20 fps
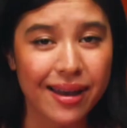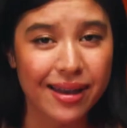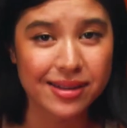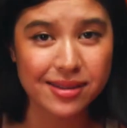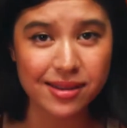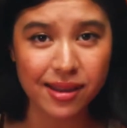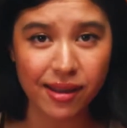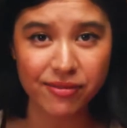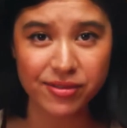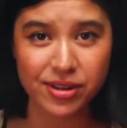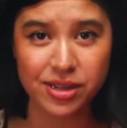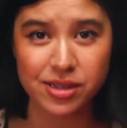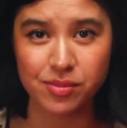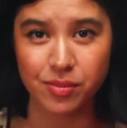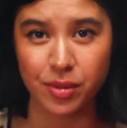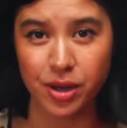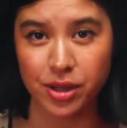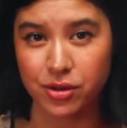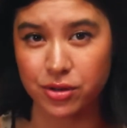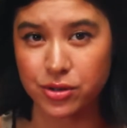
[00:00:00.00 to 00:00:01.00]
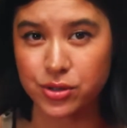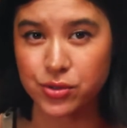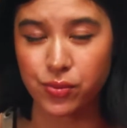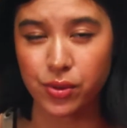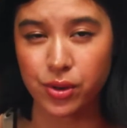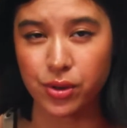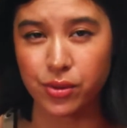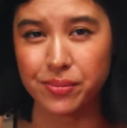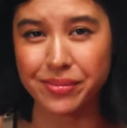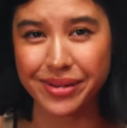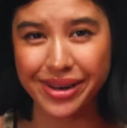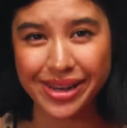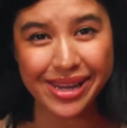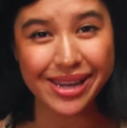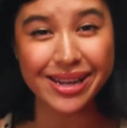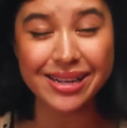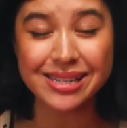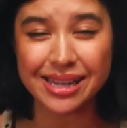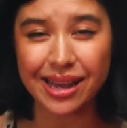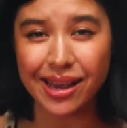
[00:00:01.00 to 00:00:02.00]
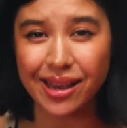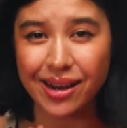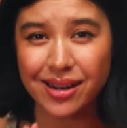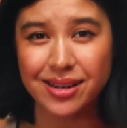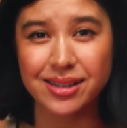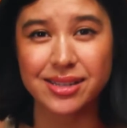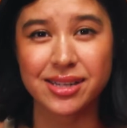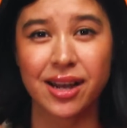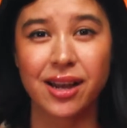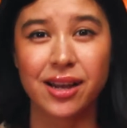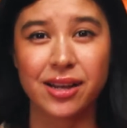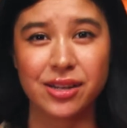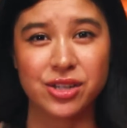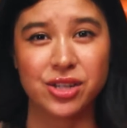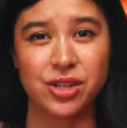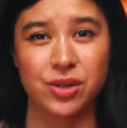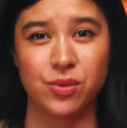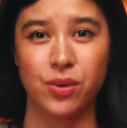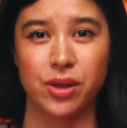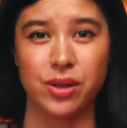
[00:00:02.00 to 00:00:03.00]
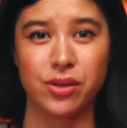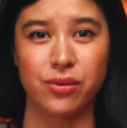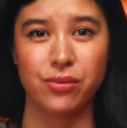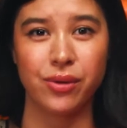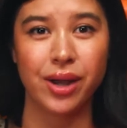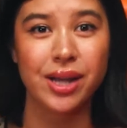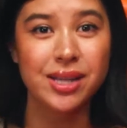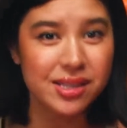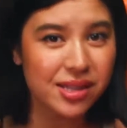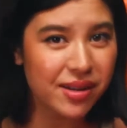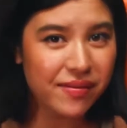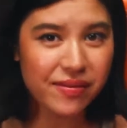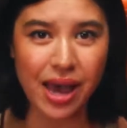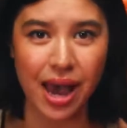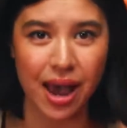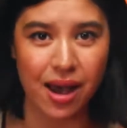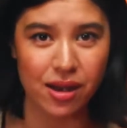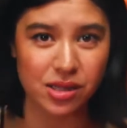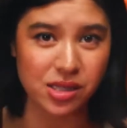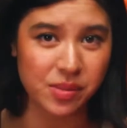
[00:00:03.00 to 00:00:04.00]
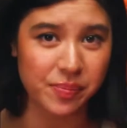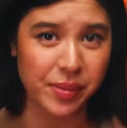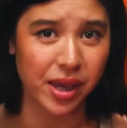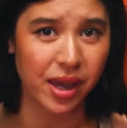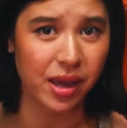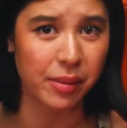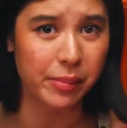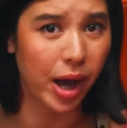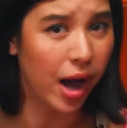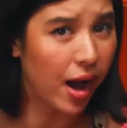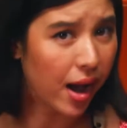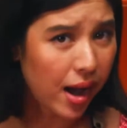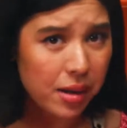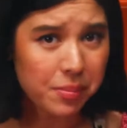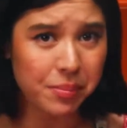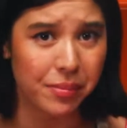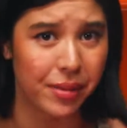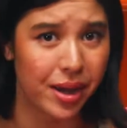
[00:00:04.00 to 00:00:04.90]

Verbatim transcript: Ed left his mother's room neat and untouched, while the rest of the house became a hot